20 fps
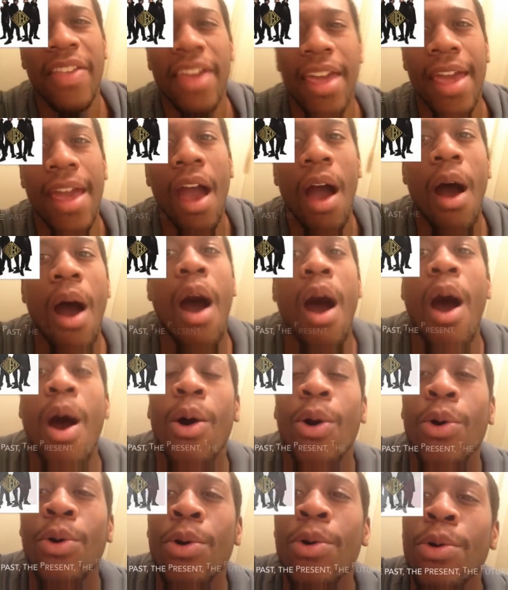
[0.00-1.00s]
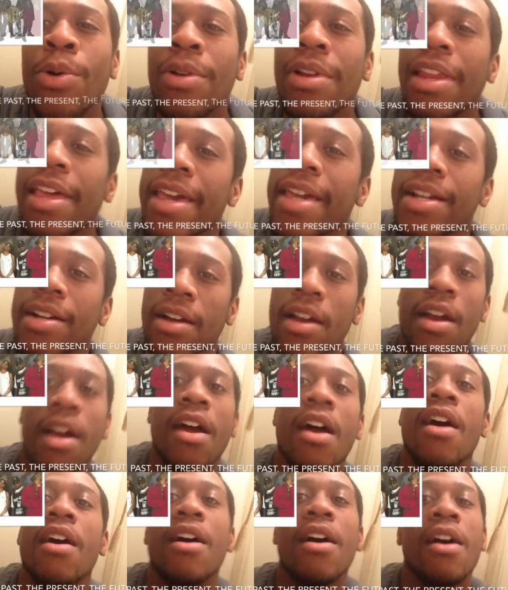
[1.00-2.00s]
the only
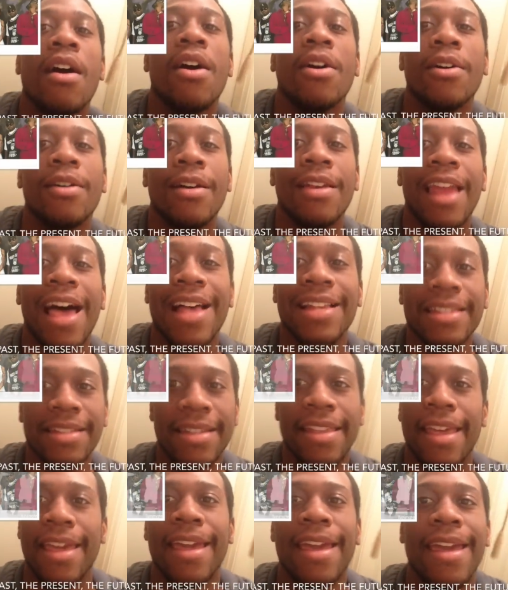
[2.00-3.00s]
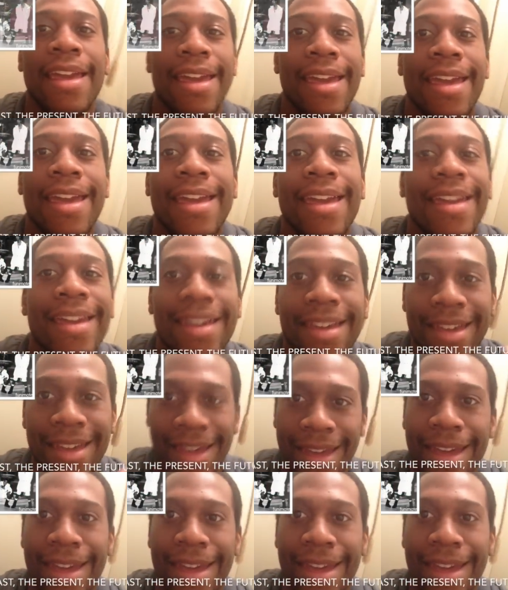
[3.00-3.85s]
girl I see.